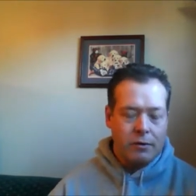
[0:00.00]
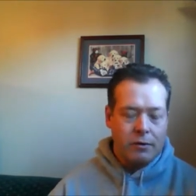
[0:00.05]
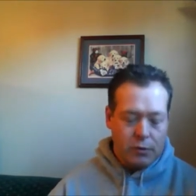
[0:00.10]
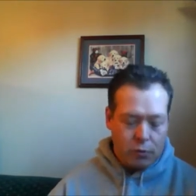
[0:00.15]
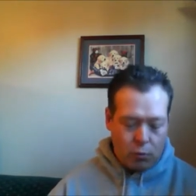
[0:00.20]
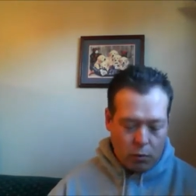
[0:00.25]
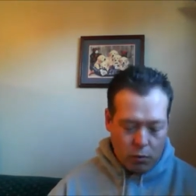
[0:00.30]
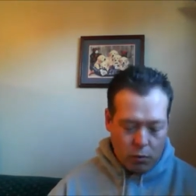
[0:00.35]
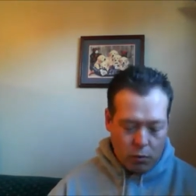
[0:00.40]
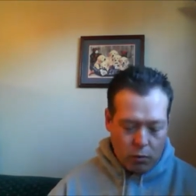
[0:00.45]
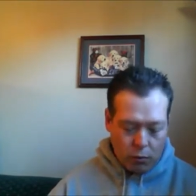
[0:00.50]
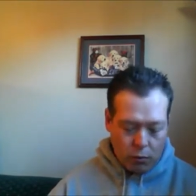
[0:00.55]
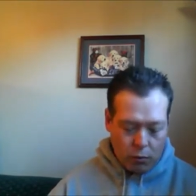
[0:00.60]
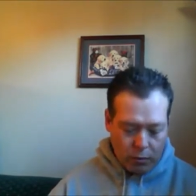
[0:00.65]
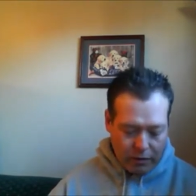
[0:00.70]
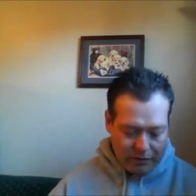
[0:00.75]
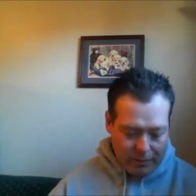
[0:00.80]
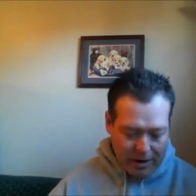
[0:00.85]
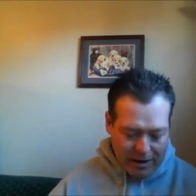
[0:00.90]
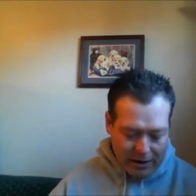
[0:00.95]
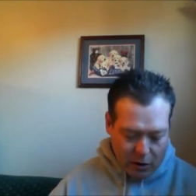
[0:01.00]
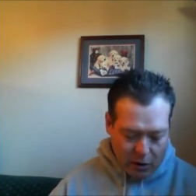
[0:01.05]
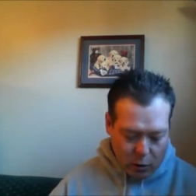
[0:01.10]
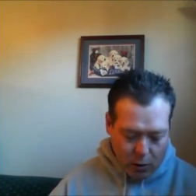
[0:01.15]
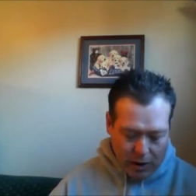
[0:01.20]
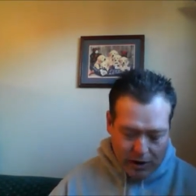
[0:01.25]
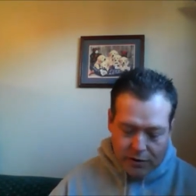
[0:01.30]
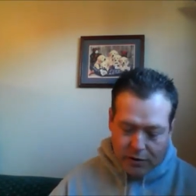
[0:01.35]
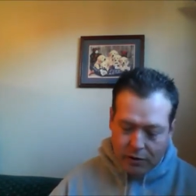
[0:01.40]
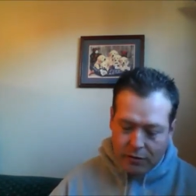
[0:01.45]
This is where we've made our
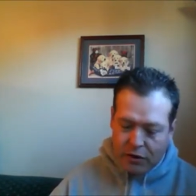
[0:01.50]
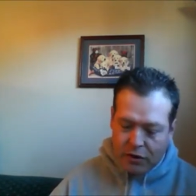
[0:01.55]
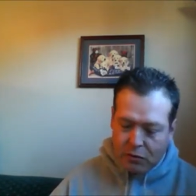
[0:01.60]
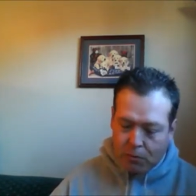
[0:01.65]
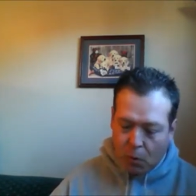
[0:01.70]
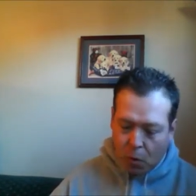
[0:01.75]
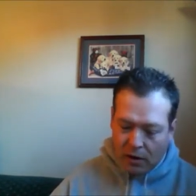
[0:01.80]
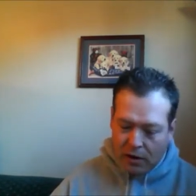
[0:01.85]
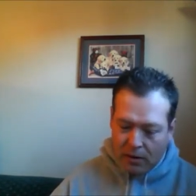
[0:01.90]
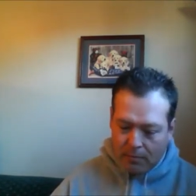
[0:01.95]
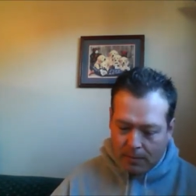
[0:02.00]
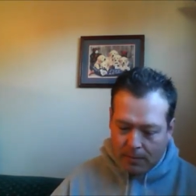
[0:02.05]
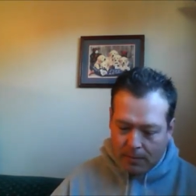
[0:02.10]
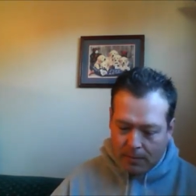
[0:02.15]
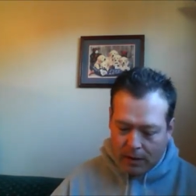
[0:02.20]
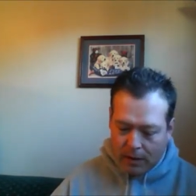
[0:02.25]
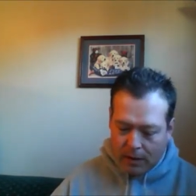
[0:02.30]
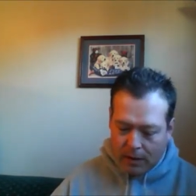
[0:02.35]
way to this morning.